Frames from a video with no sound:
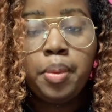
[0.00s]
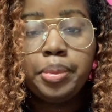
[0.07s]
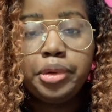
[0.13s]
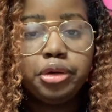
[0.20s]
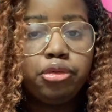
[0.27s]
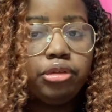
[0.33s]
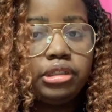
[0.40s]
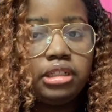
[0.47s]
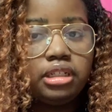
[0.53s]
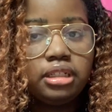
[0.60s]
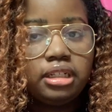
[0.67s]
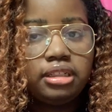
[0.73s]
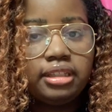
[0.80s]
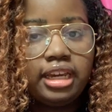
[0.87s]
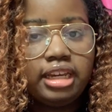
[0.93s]
But
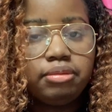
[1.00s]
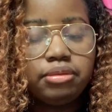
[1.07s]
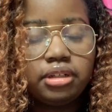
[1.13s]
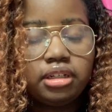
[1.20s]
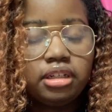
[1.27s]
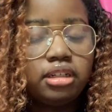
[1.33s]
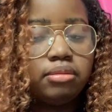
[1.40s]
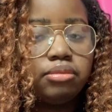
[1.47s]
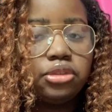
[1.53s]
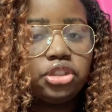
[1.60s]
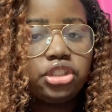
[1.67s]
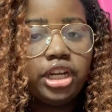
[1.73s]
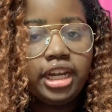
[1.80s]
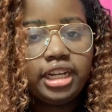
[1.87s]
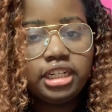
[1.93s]
recently they've
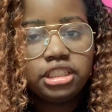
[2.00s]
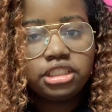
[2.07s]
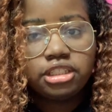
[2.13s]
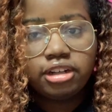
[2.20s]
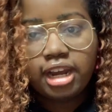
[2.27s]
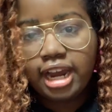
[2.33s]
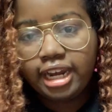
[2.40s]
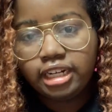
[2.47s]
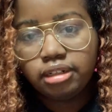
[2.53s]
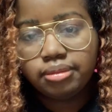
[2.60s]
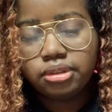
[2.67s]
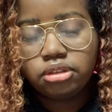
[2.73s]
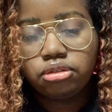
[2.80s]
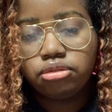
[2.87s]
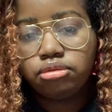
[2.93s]
changed their
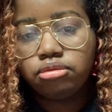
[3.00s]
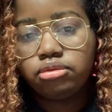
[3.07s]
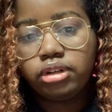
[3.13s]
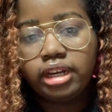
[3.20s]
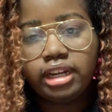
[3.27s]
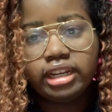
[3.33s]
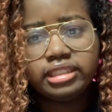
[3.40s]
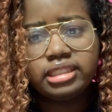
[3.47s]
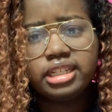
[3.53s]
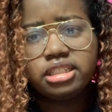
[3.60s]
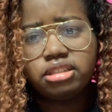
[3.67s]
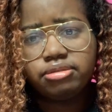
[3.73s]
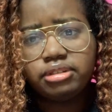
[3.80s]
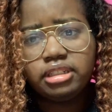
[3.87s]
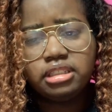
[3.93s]
items to like
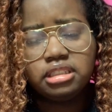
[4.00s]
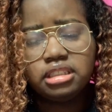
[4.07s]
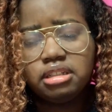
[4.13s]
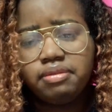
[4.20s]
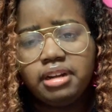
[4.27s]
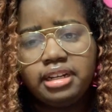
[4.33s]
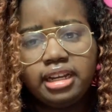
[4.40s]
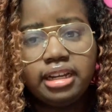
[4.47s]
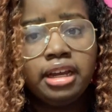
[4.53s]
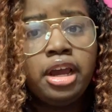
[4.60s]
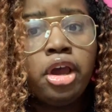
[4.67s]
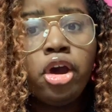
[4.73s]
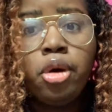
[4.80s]
accessories and stuff like that.